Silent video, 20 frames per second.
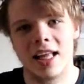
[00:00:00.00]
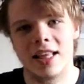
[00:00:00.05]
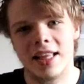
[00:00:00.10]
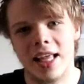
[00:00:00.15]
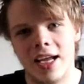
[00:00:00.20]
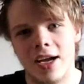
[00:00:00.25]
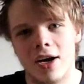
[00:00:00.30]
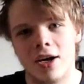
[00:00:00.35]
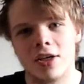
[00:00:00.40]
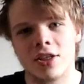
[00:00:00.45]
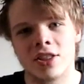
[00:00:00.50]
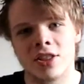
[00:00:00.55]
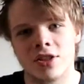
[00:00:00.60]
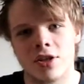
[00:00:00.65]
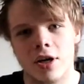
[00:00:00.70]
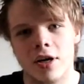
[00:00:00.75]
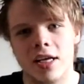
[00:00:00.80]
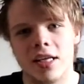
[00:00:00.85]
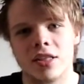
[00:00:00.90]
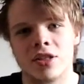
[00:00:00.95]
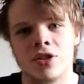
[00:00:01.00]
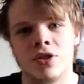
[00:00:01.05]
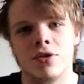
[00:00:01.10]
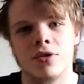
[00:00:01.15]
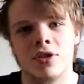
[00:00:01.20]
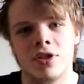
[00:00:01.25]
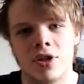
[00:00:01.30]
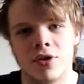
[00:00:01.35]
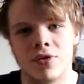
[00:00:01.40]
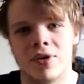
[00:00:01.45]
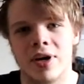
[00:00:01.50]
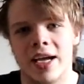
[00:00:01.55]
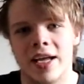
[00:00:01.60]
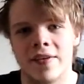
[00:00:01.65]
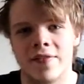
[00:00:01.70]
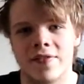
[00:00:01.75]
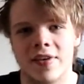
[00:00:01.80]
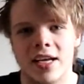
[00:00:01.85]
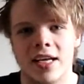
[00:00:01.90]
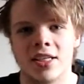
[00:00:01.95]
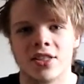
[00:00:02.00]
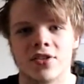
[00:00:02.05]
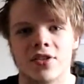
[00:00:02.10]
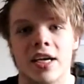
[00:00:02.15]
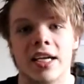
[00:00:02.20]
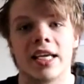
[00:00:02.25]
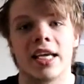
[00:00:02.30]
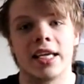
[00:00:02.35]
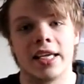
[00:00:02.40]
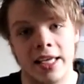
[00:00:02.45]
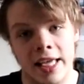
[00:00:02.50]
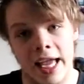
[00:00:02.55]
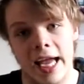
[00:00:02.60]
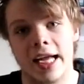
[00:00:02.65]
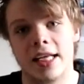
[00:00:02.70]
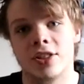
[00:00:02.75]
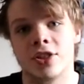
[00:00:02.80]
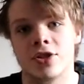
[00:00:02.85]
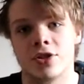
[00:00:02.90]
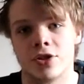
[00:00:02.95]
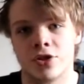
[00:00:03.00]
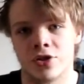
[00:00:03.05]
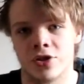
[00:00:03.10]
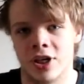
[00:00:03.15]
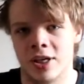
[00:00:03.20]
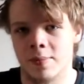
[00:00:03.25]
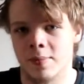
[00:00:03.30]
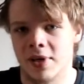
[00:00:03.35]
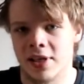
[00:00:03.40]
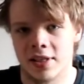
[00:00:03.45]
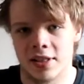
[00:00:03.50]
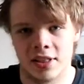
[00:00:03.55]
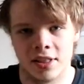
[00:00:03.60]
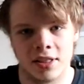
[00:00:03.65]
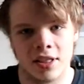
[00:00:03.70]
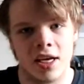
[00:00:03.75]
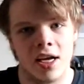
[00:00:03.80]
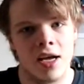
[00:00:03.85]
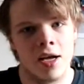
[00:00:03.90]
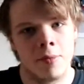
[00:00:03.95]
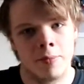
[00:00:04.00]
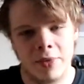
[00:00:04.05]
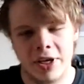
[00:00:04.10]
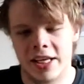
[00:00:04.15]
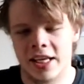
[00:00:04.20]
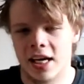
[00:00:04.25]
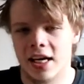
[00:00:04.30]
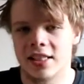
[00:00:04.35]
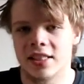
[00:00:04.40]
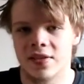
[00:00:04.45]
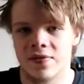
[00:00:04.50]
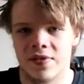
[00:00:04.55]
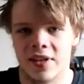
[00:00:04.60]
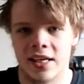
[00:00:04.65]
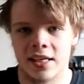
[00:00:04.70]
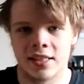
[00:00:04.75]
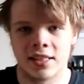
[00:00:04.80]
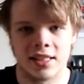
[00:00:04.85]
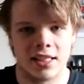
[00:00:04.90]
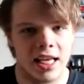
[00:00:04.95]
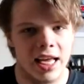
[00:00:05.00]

they are starting to delay things like cancer treatments because of this.